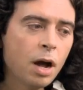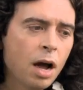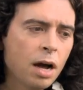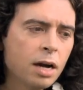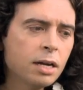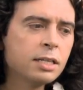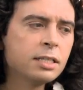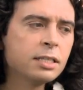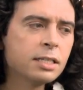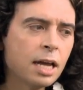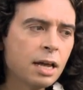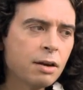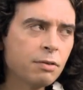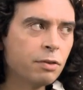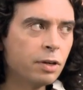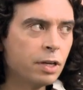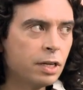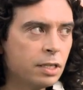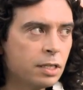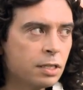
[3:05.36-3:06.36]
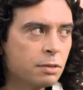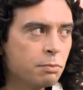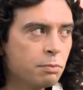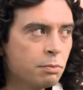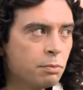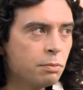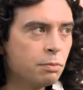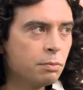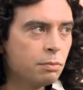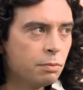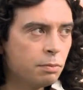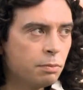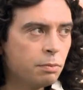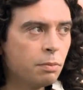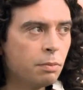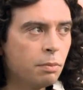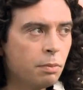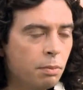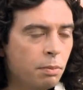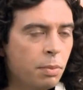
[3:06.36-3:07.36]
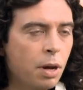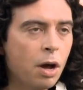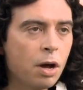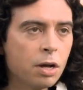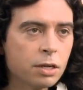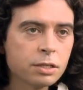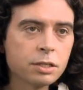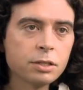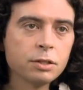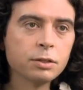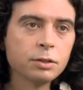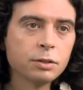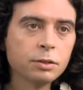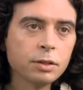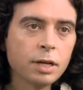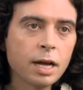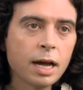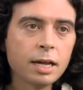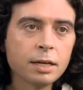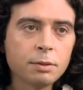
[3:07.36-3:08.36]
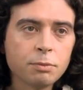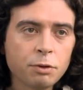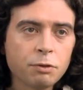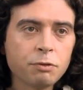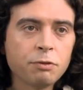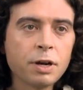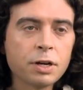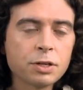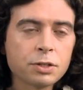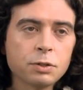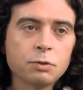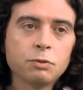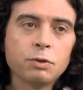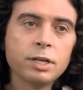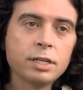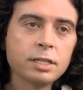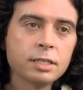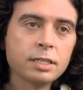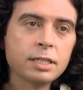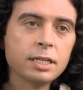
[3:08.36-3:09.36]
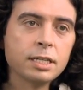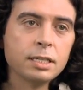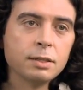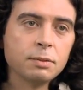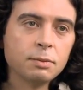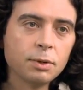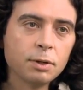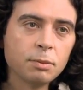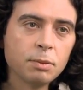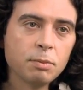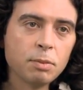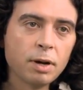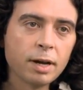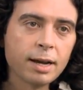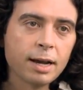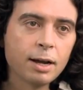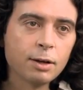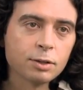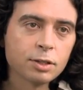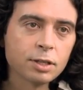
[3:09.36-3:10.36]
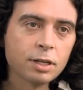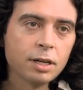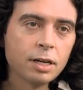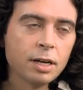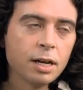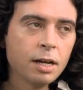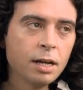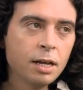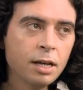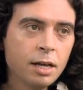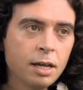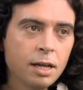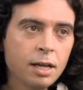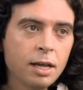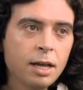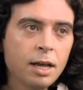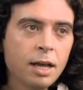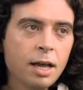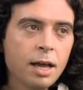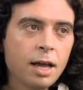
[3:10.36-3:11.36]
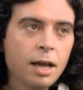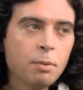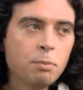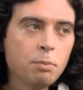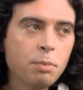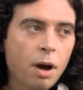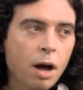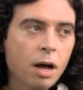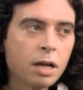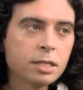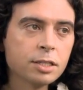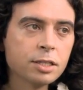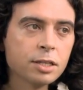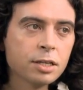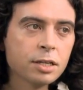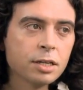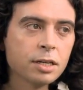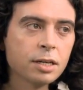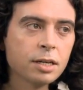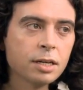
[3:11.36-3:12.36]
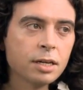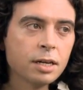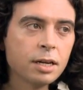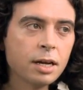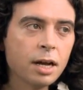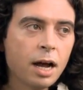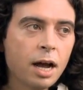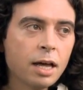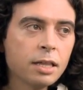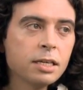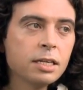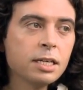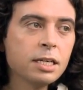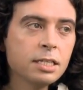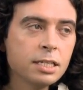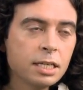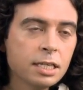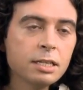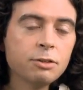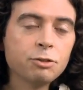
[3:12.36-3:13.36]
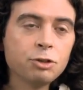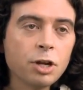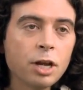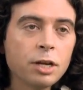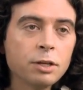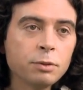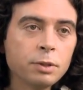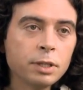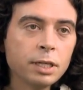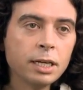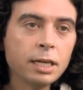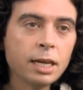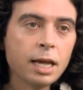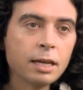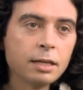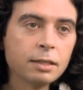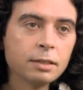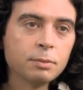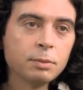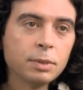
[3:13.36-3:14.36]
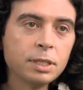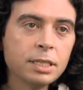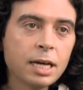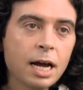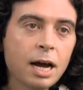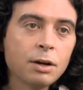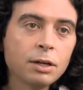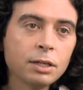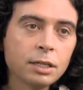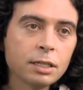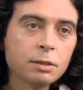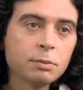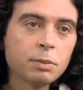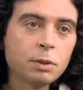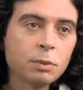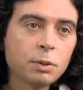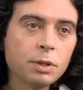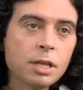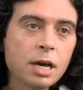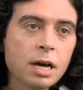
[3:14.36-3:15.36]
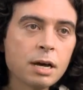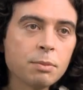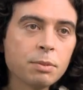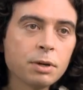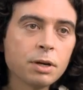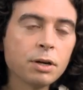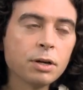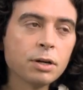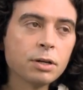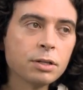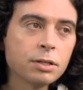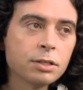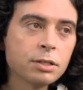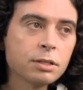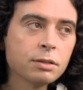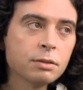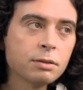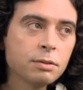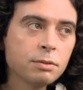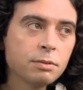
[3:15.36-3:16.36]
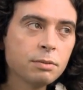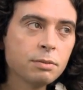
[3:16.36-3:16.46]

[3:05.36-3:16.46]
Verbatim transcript: I understand for his personal and professional reasons he didn't want to be my counsellor, but I think he did genuinely let me down a little bit with that because